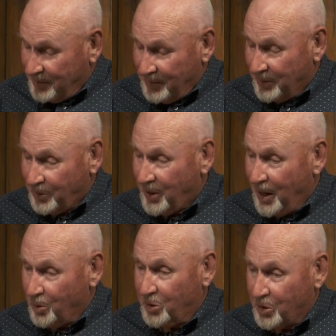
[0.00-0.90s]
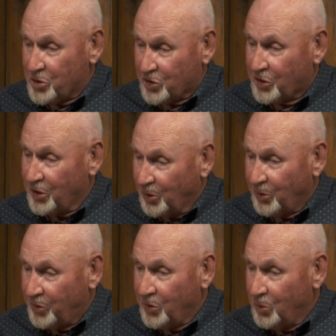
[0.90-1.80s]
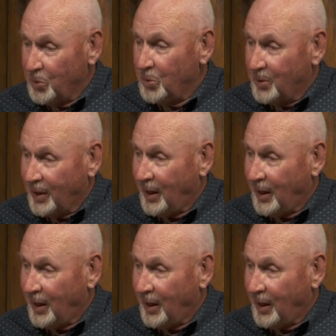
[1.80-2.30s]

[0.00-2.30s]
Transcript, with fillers: the Crown could still do,